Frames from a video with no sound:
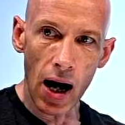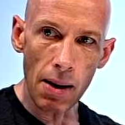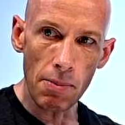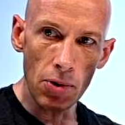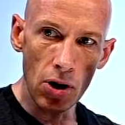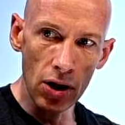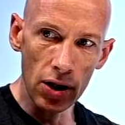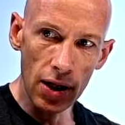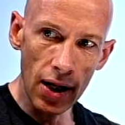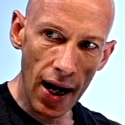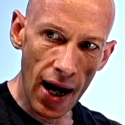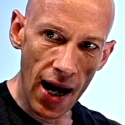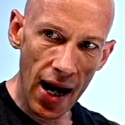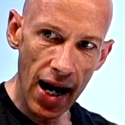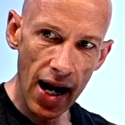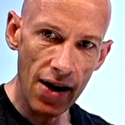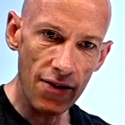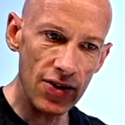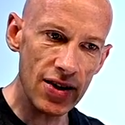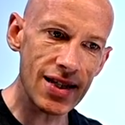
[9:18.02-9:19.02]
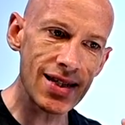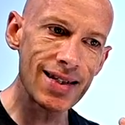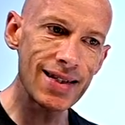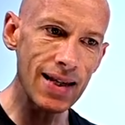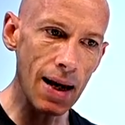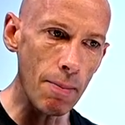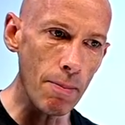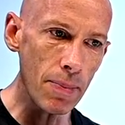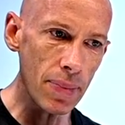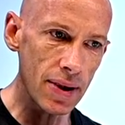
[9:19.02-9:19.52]
I'm going to have
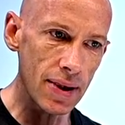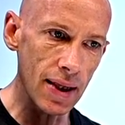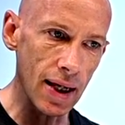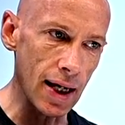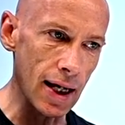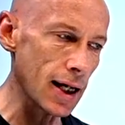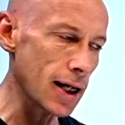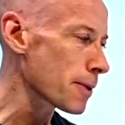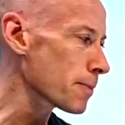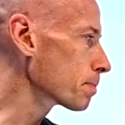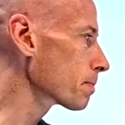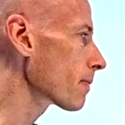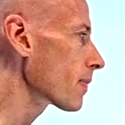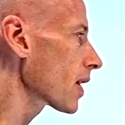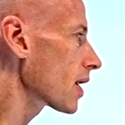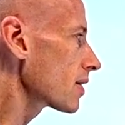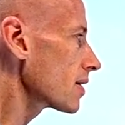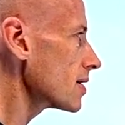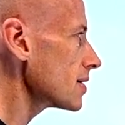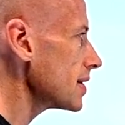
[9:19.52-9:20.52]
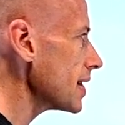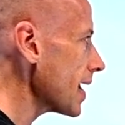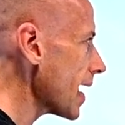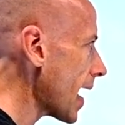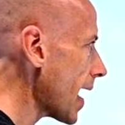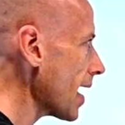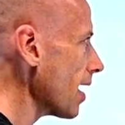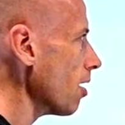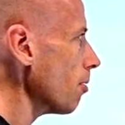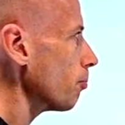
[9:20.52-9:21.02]
something that's the
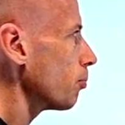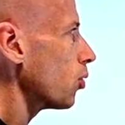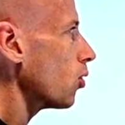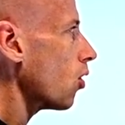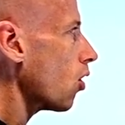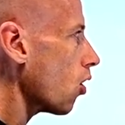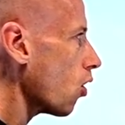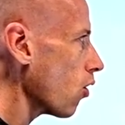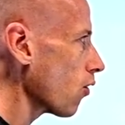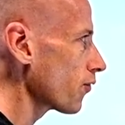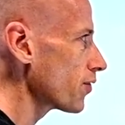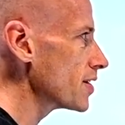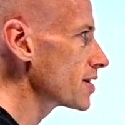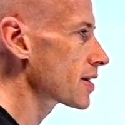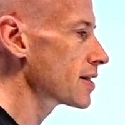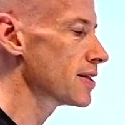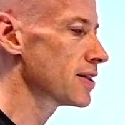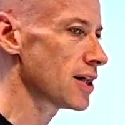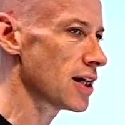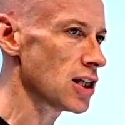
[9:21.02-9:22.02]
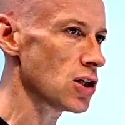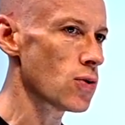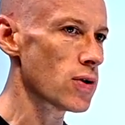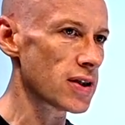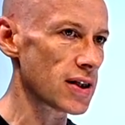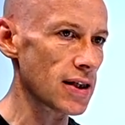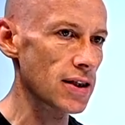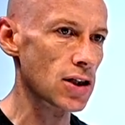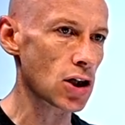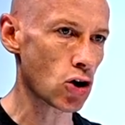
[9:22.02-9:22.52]
output of this
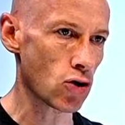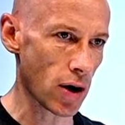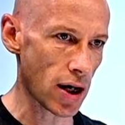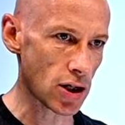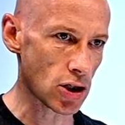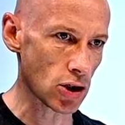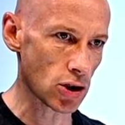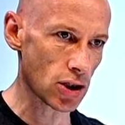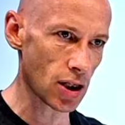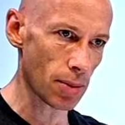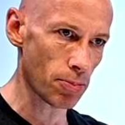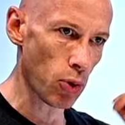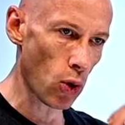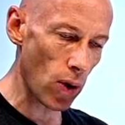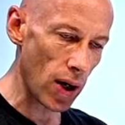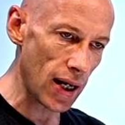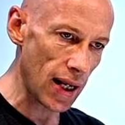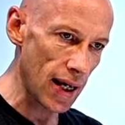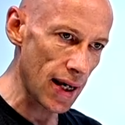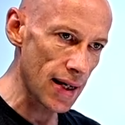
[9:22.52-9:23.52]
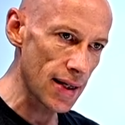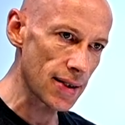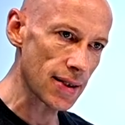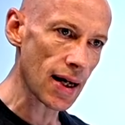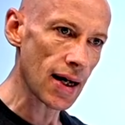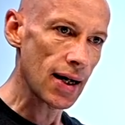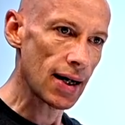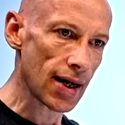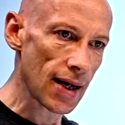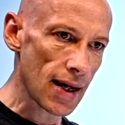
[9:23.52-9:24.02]
continuous integration. So the point is,
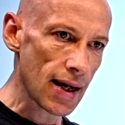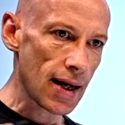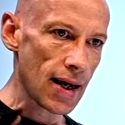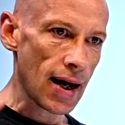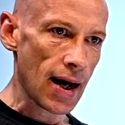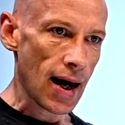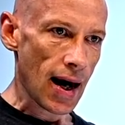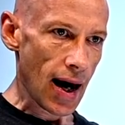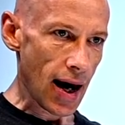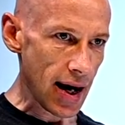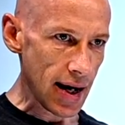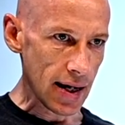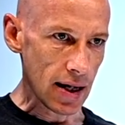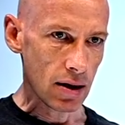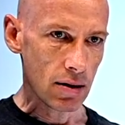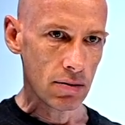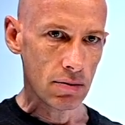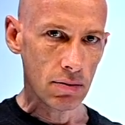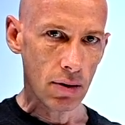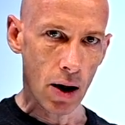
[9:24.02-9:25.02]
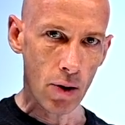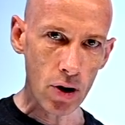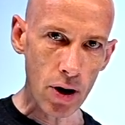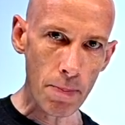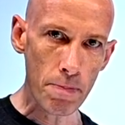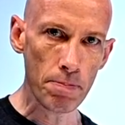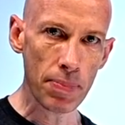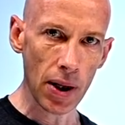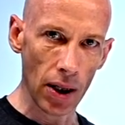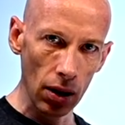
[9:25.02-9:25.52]
hey, I want
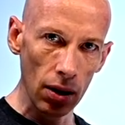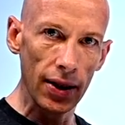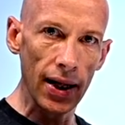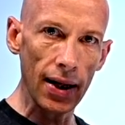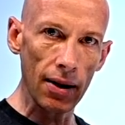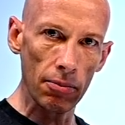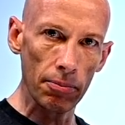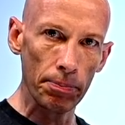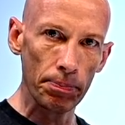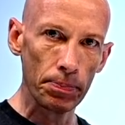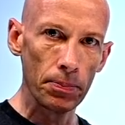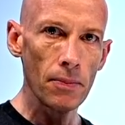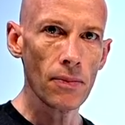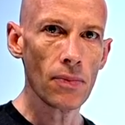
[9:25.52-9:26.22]
to build it.